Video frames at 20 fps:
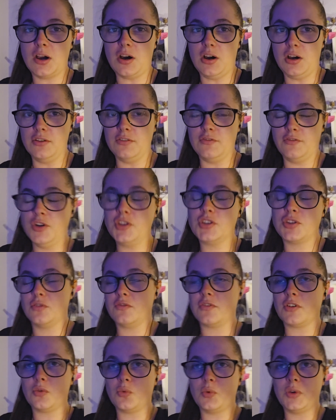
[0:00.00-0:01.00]
on
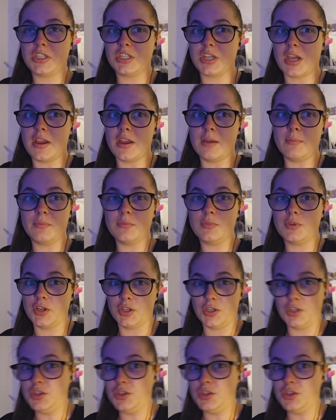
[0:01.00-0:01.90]
voiceover, which I am gonna